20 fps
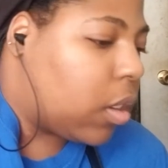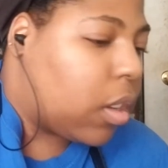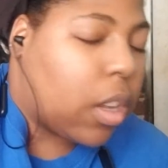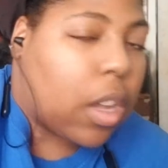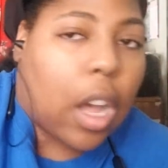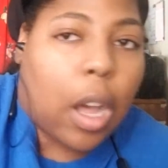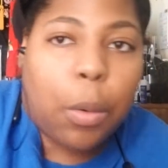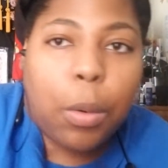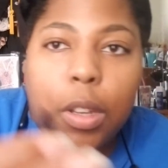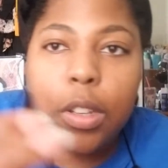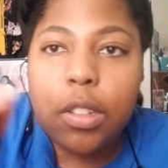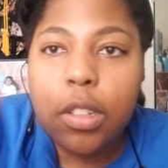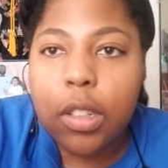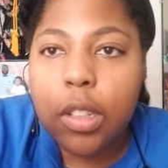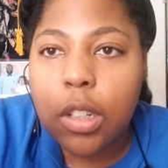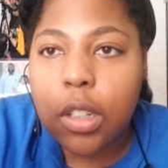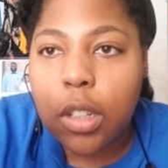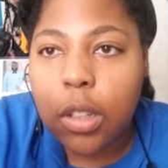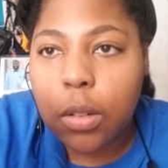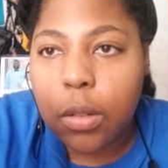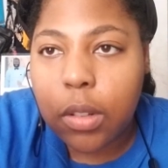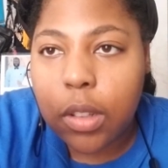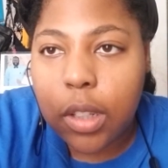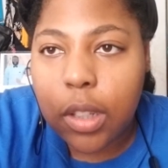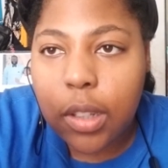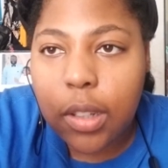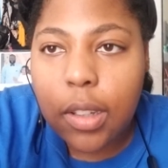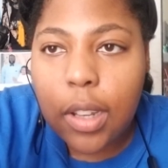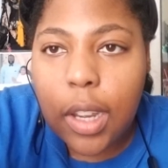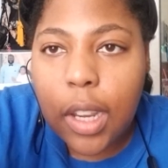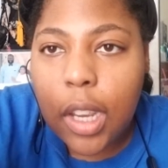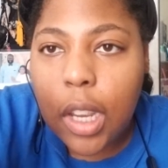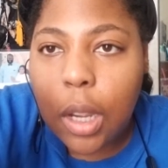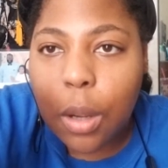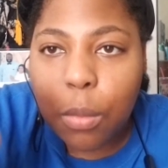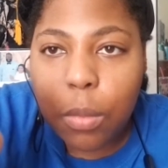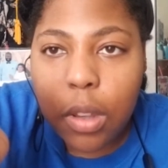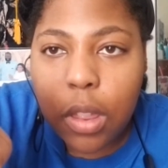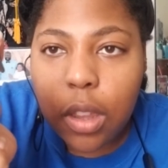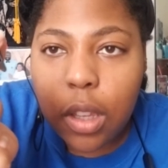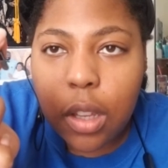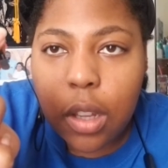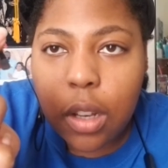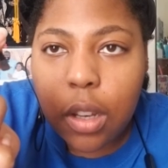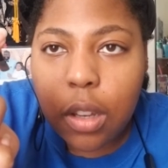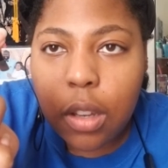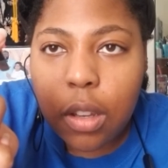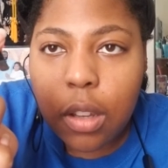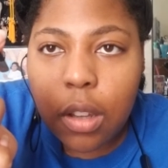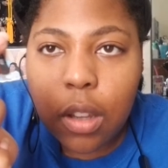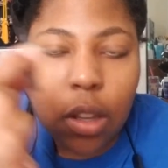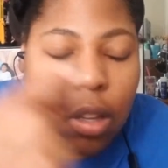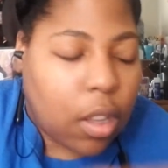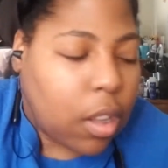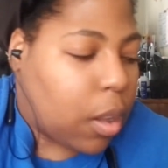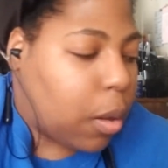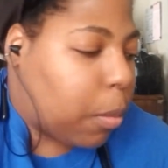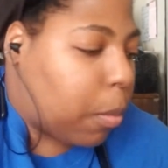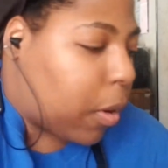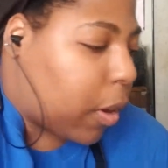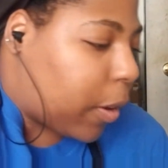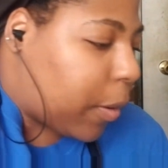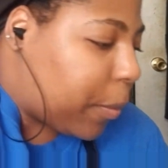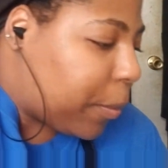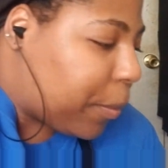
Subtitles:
I was just gonna use this that came with it, but